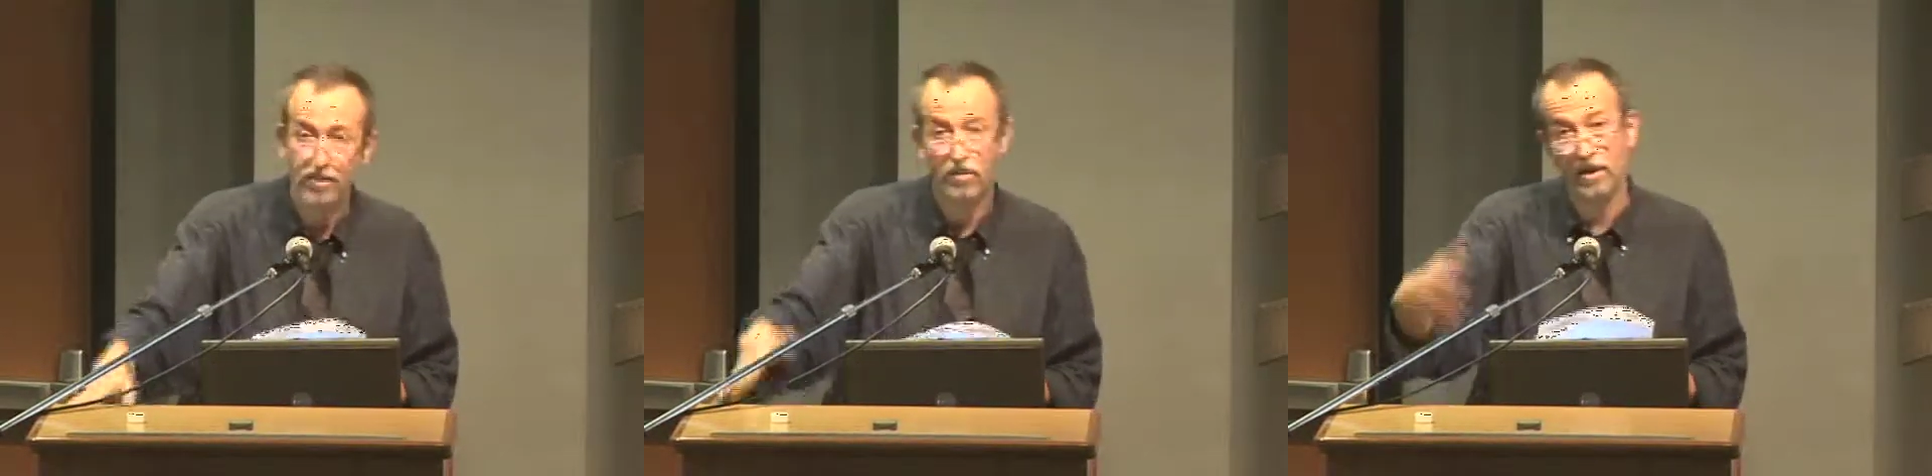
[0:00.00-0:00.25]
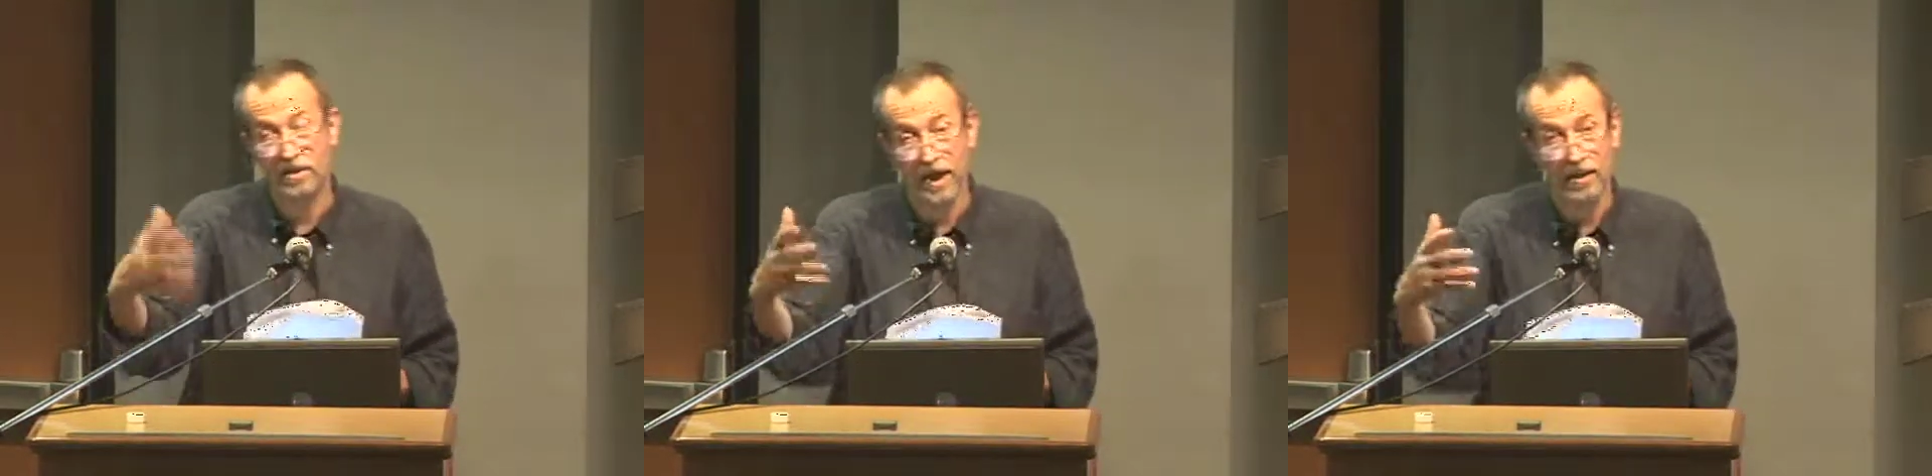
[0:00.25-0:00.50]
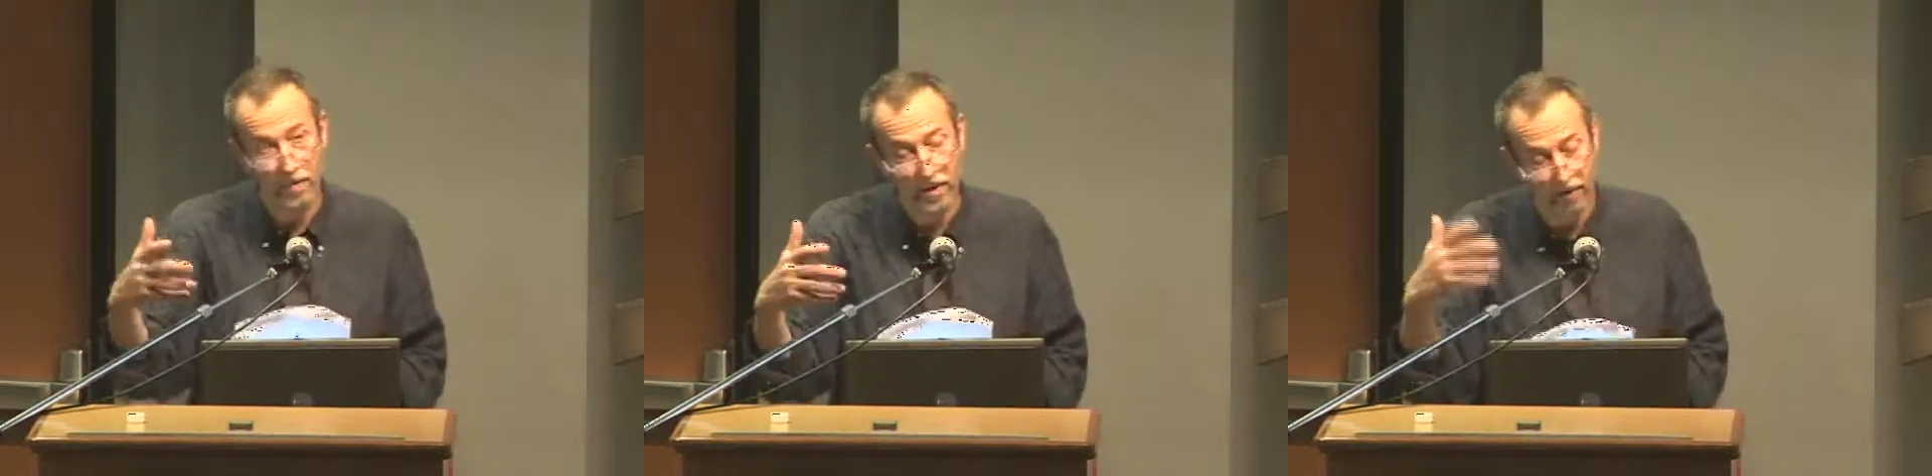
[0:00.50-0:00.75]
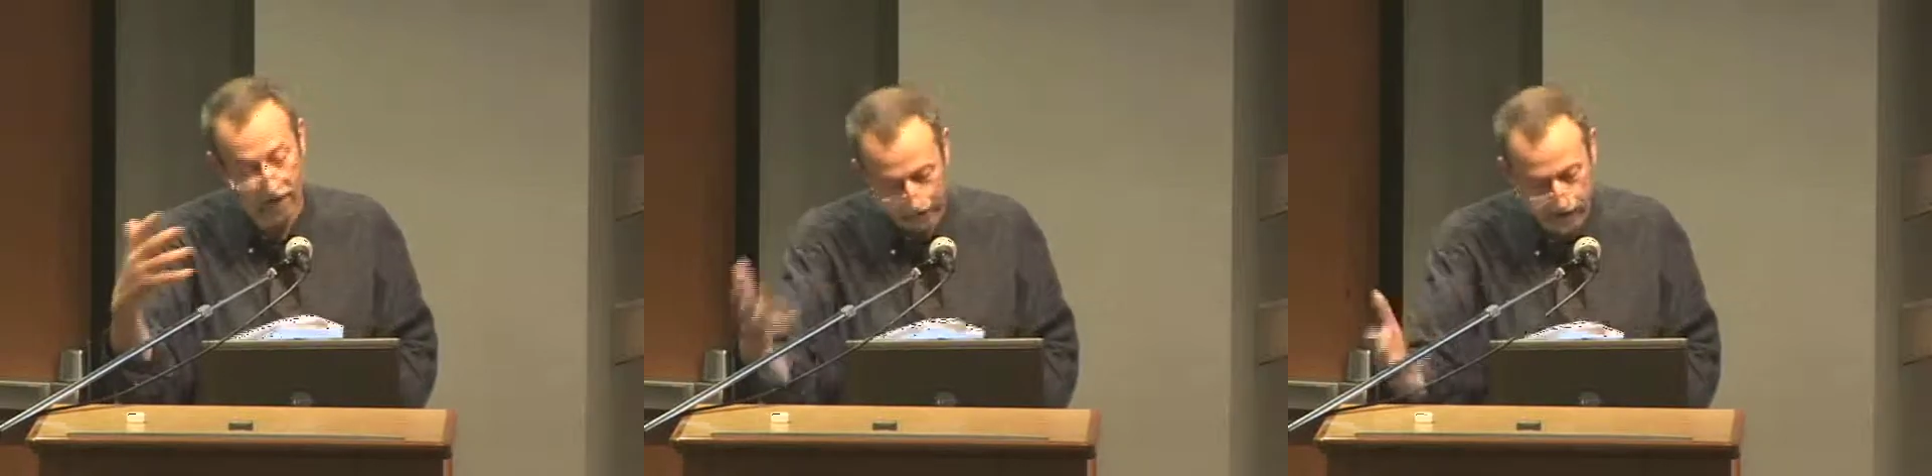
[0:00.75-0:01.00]
who turns out to be
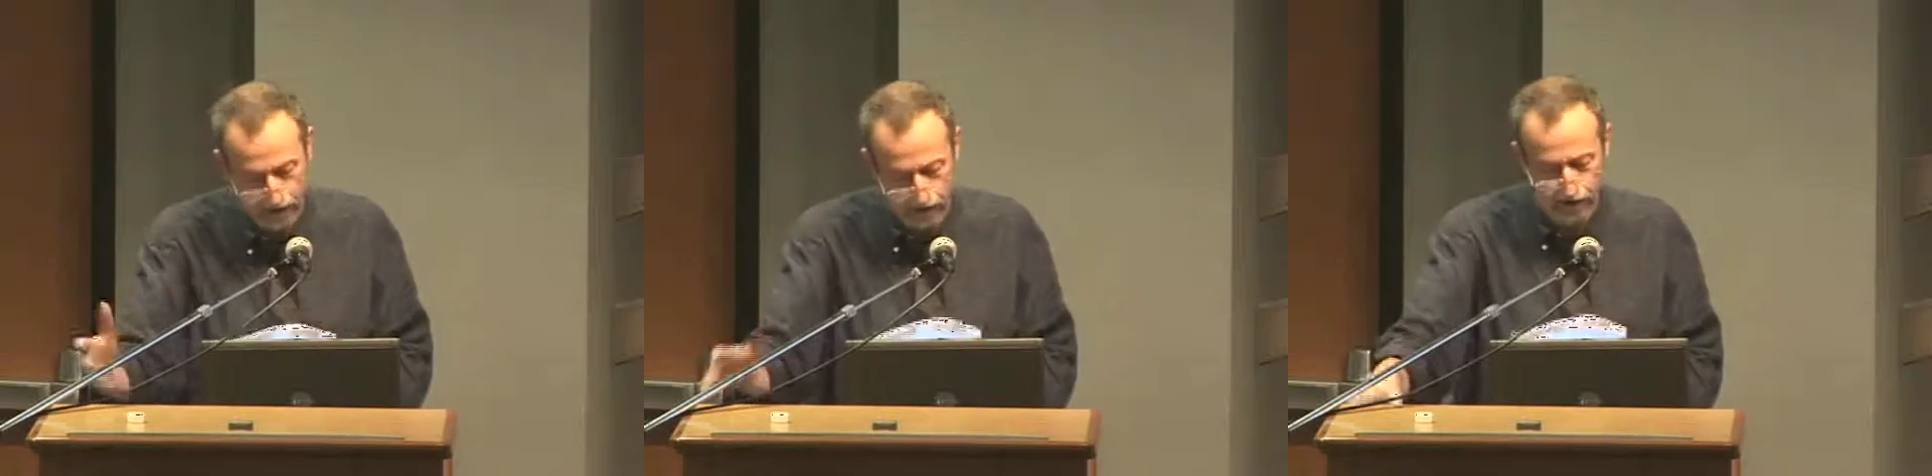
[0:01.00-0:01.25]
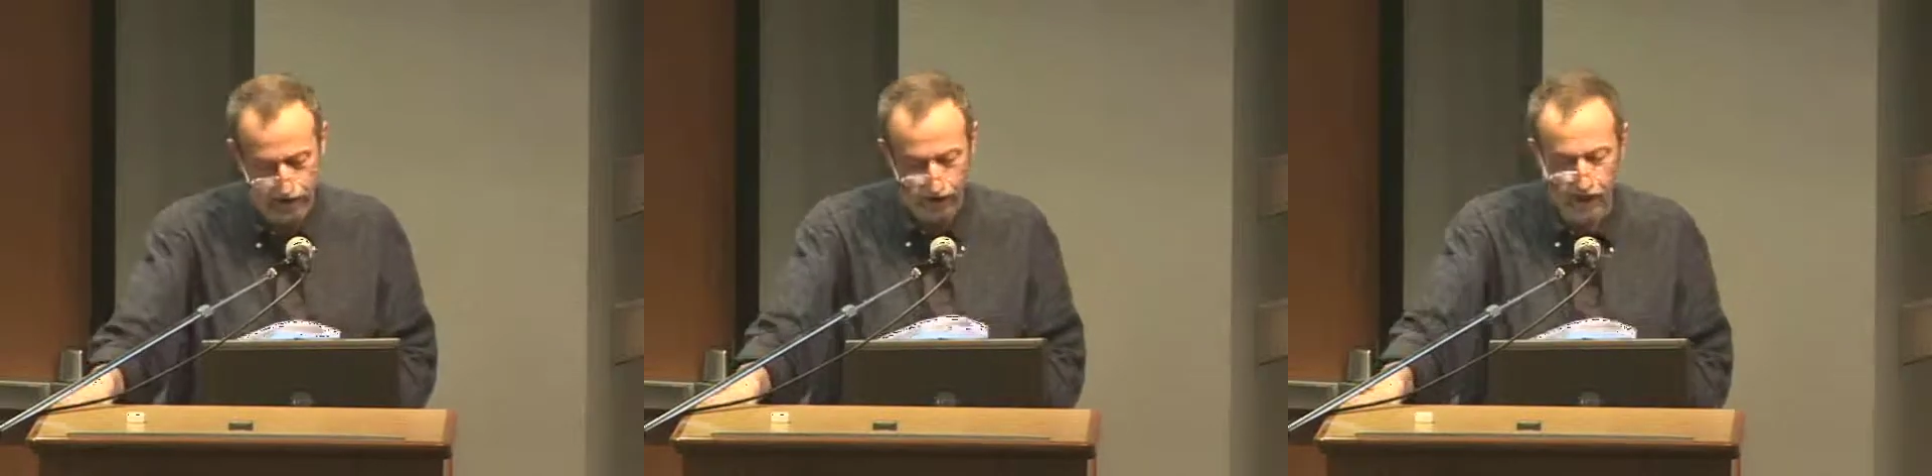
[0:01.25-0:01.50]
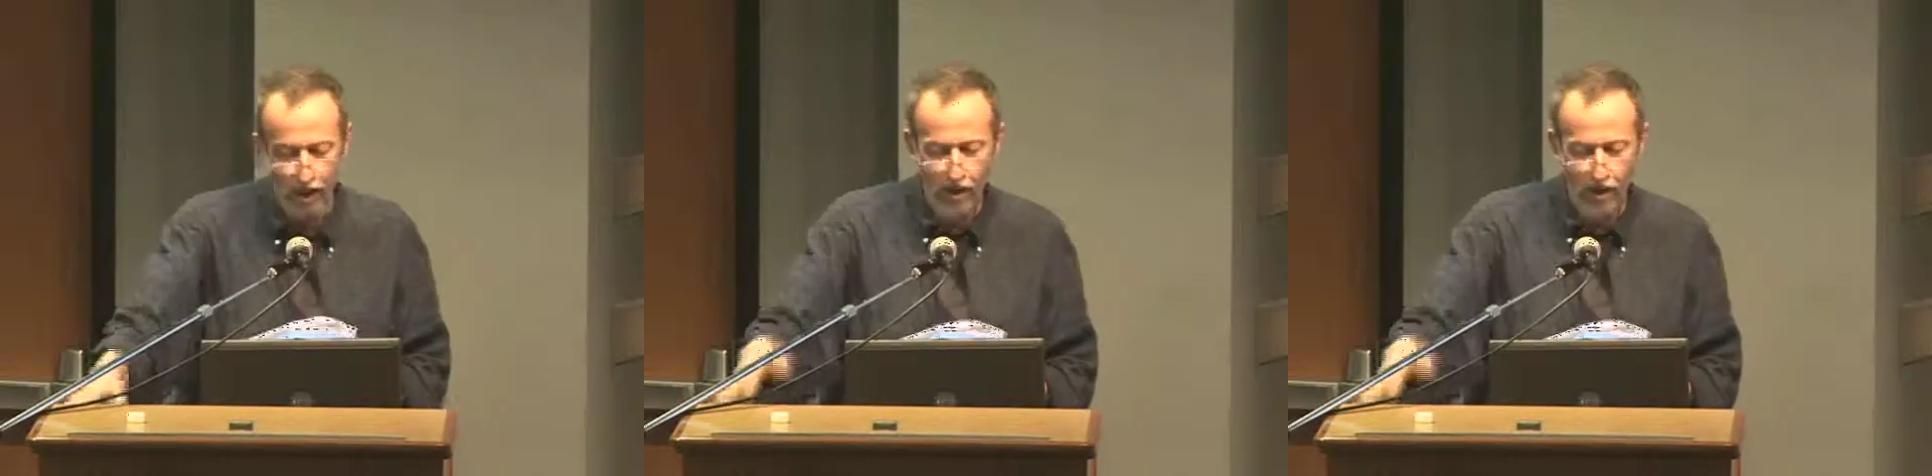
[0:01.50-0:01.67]
a racketeer,